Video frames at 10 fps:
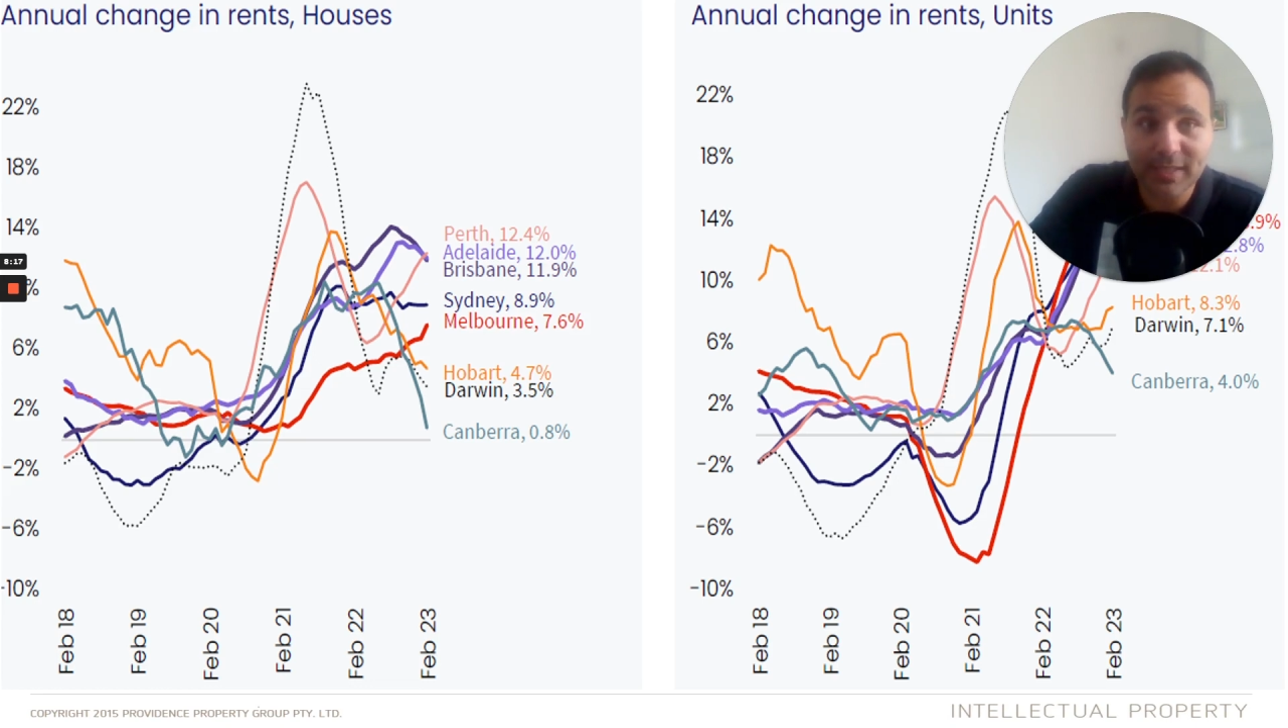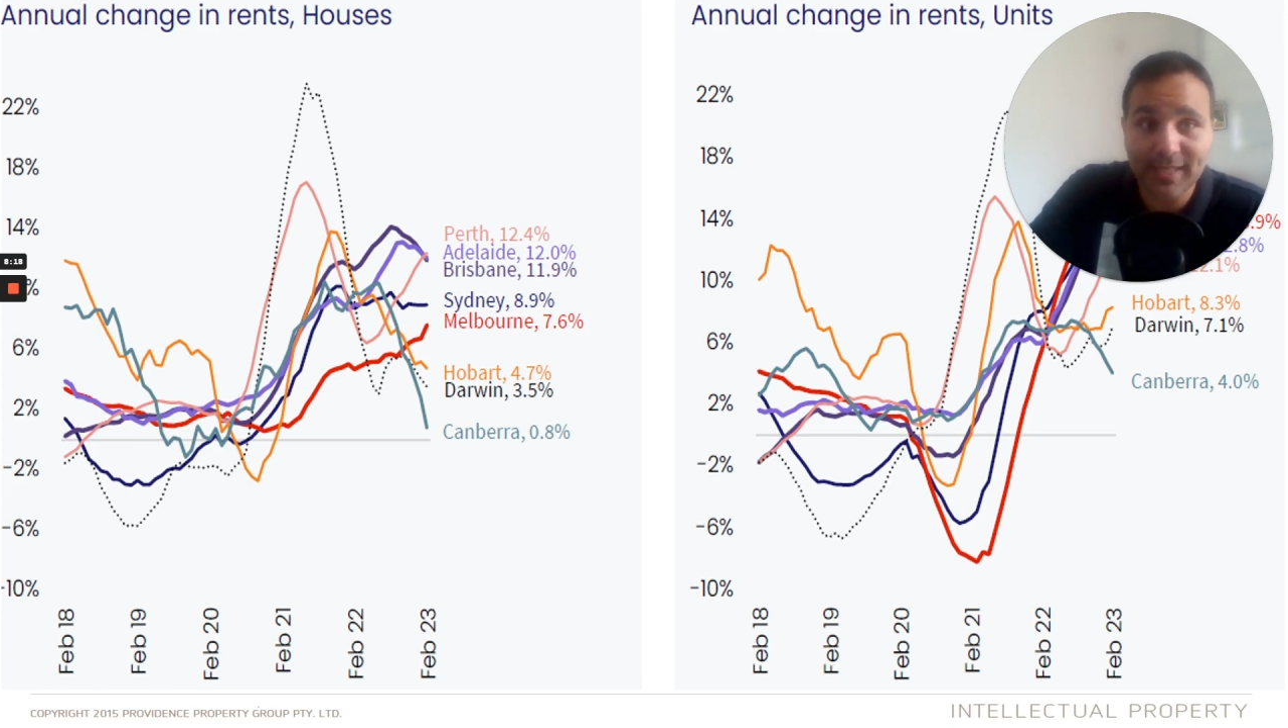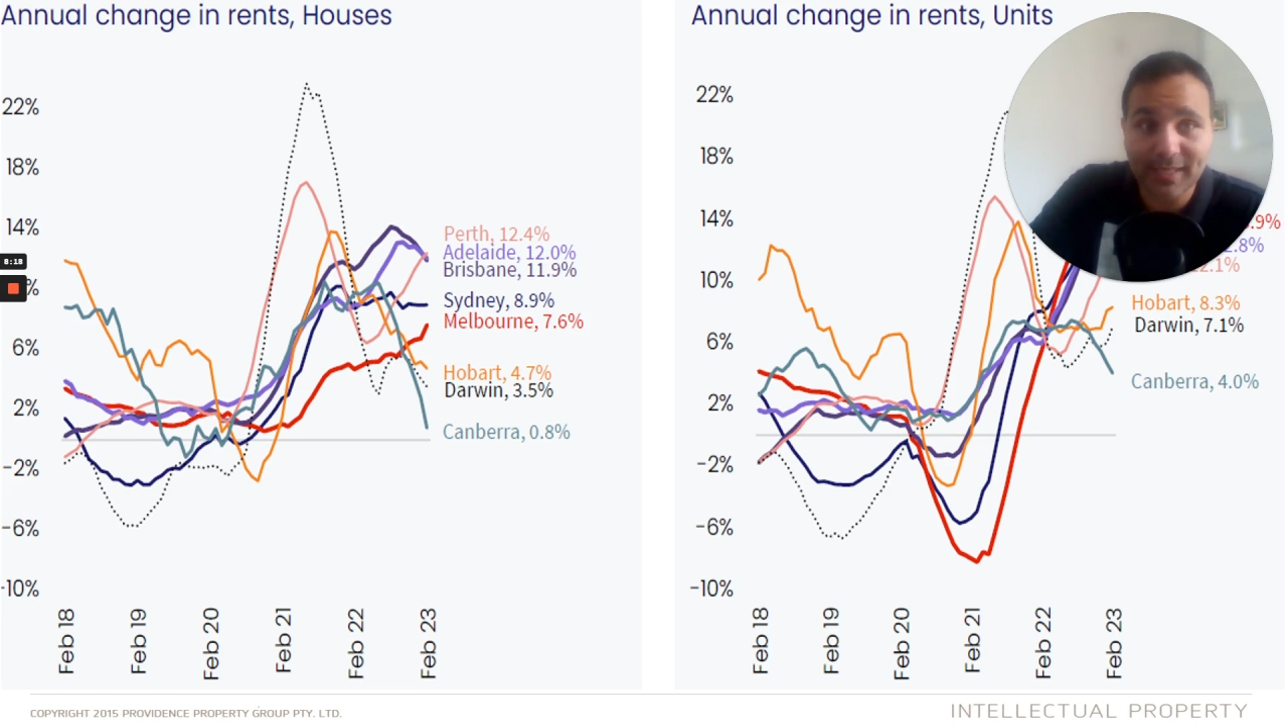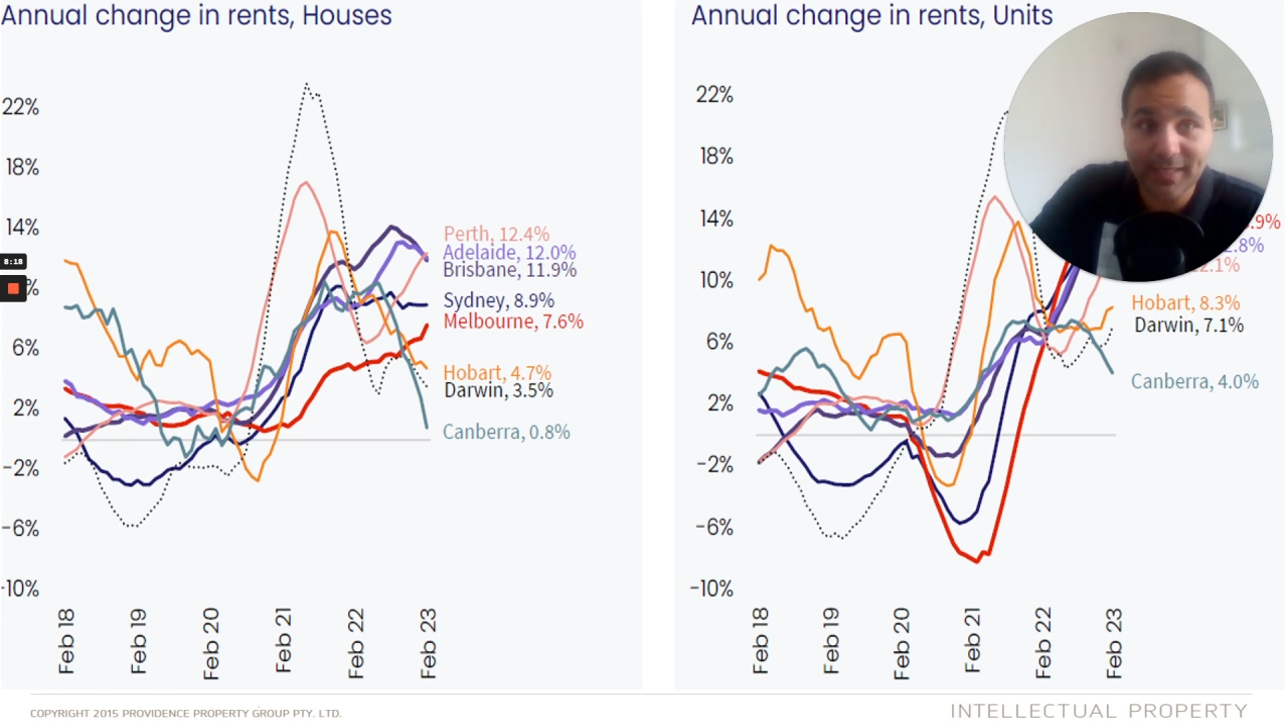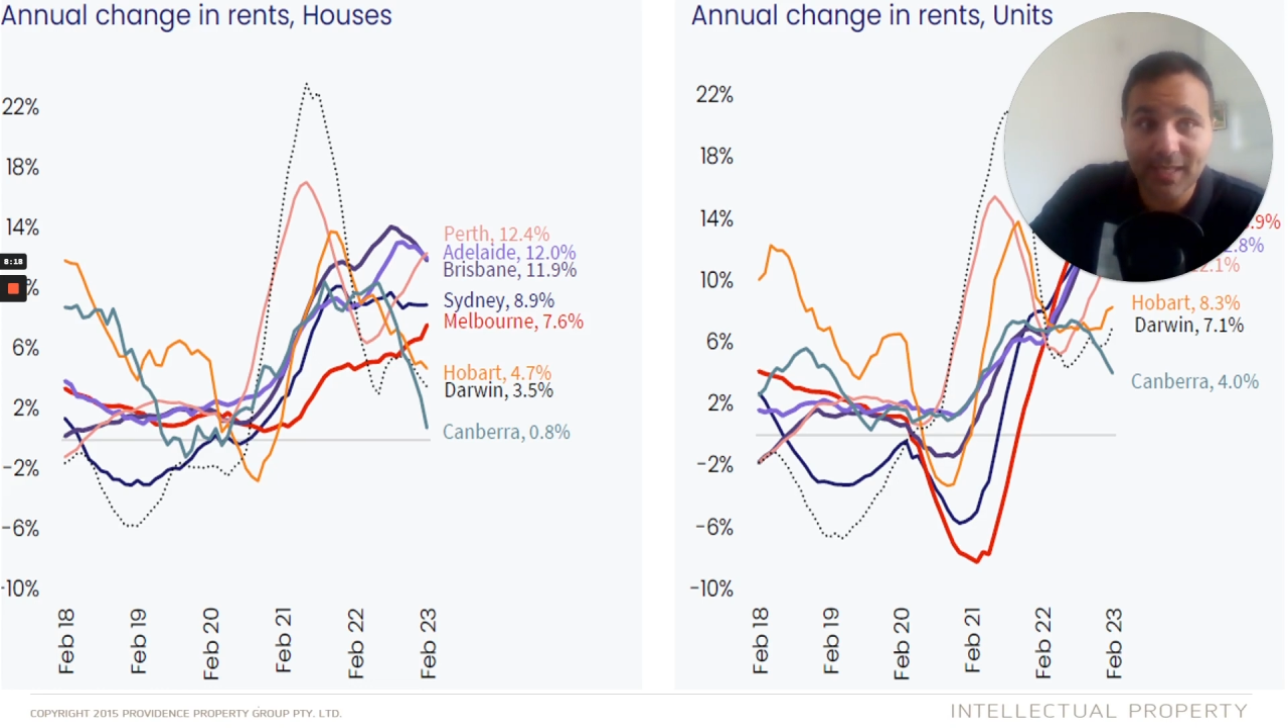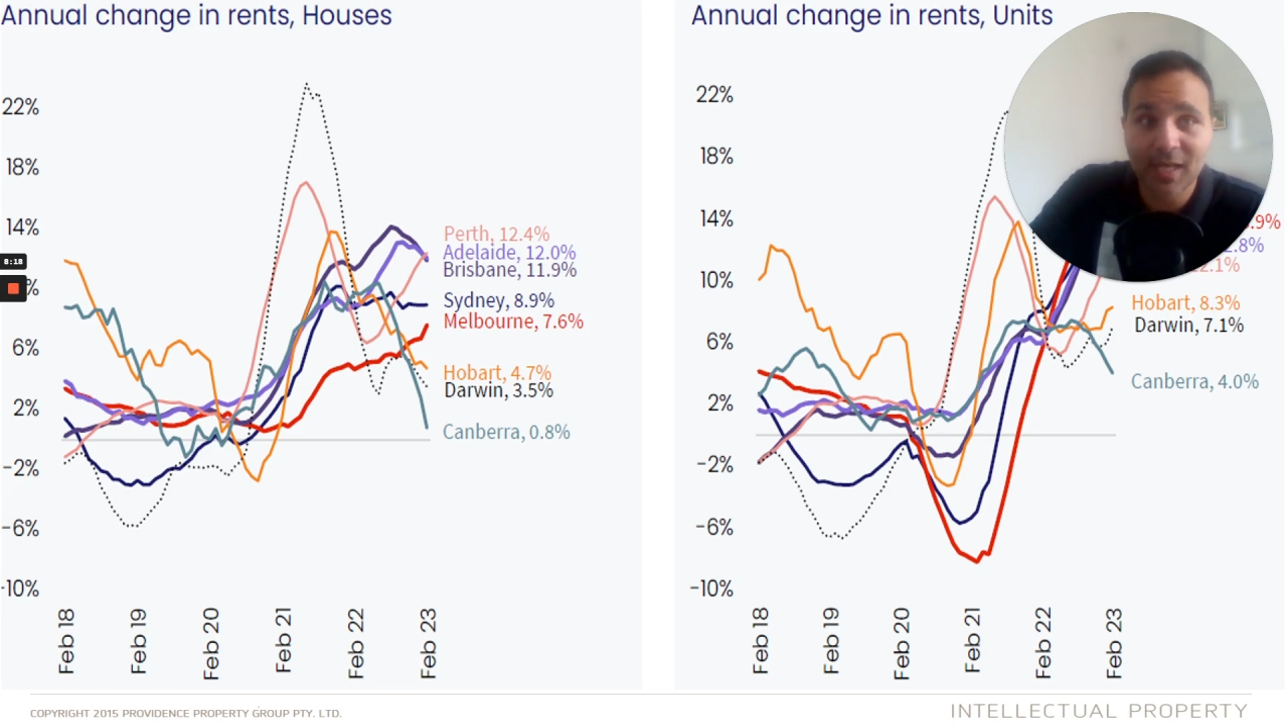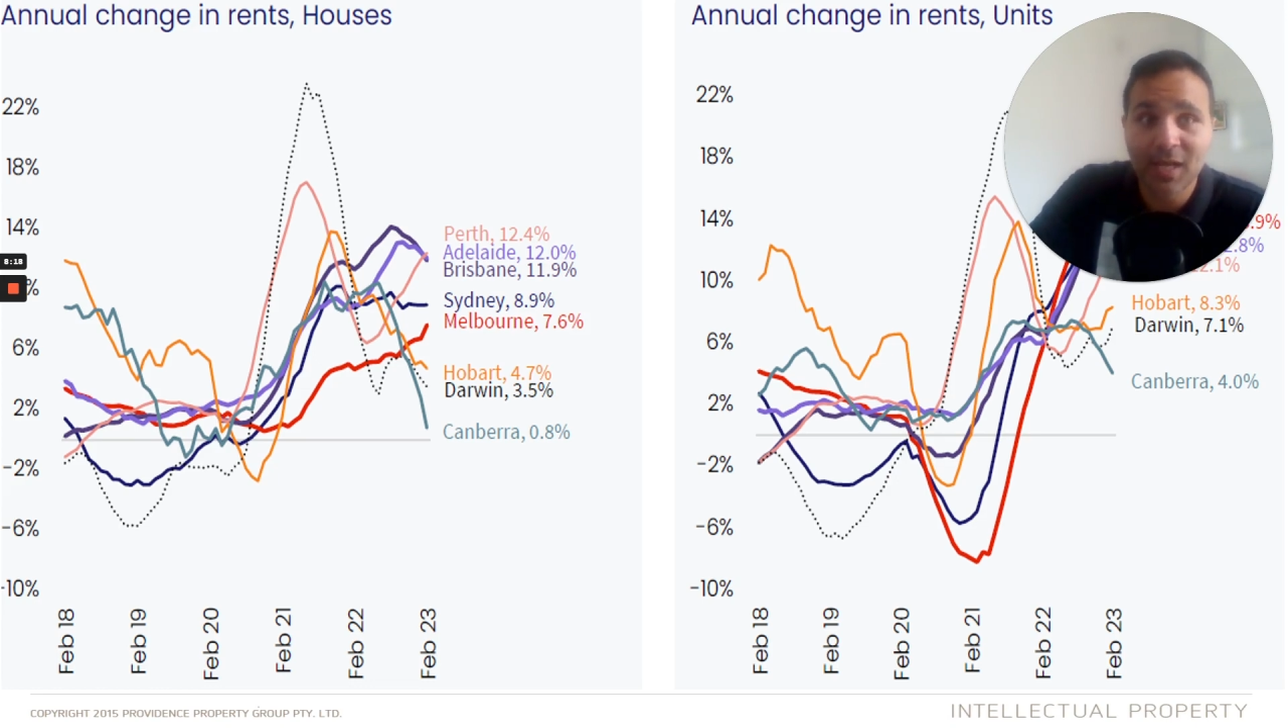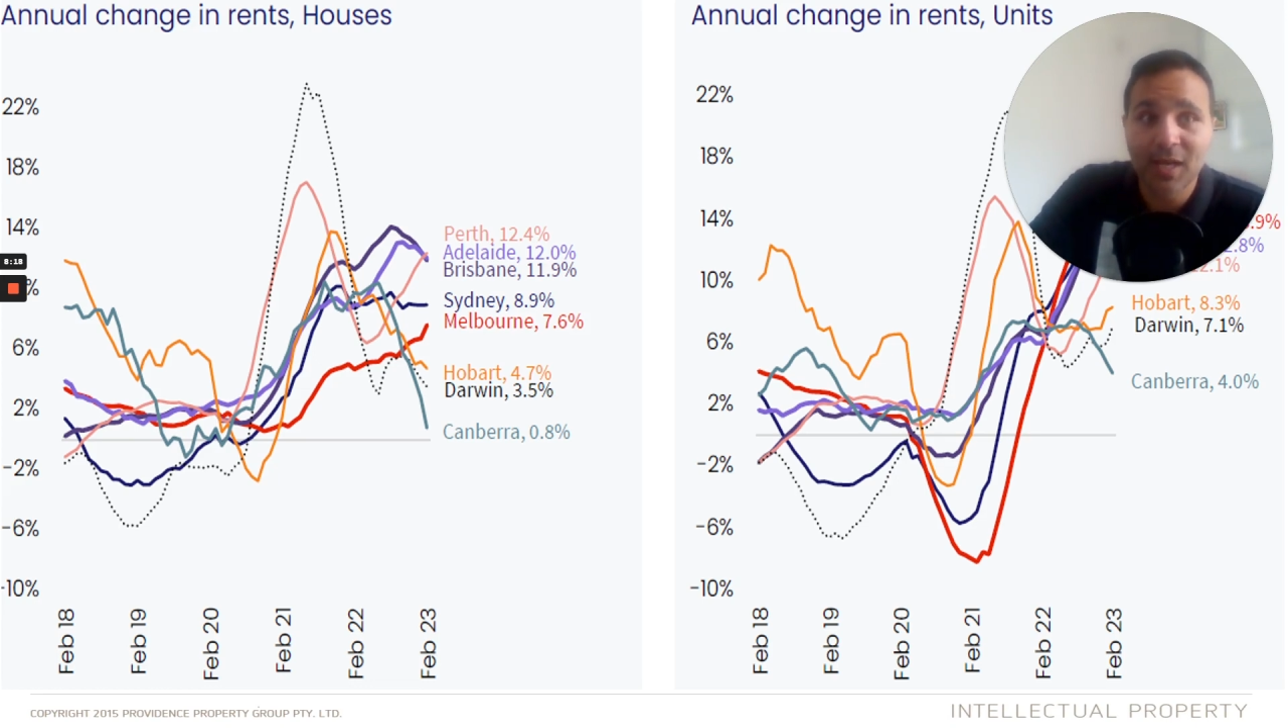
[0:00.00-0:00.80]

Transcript: sector,